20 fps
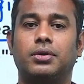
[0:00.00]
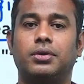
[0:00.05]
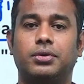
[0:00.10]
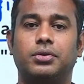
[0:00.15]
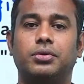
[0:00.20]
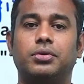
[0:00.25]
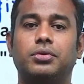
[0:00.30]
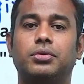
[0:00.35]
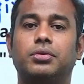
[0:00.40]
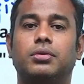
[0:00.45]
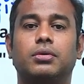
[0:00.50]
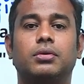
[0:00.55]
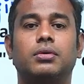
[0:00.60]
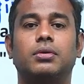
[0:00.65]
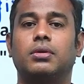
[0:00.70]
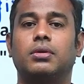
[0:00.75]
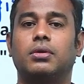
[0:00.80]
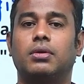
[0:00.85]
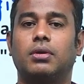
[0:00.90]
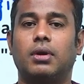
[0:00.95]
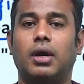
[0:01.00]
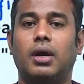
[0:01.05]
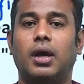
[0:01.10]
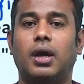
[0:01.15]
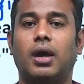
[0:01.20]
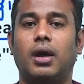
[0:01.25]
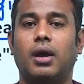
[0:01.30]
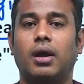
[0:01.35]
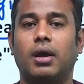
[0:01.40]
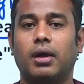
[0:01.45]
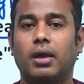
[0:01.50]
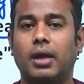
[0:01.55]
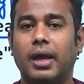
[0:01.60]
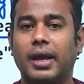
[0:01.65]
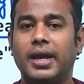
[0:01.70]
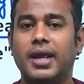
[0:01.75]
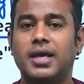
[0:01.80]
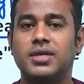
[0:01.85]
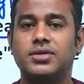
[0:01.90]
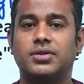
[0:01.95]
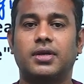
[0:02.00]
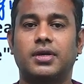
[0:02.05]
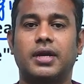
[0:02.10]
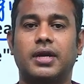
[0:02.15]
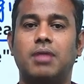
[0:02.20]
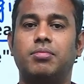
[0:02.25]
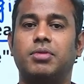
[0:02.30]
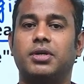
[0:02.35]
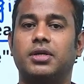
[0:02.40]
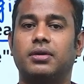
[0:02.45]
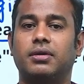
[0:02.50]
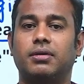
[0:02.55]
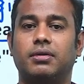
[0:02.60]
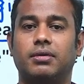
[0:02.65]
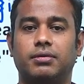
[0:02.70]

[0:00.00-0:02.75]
to enhance the grammar,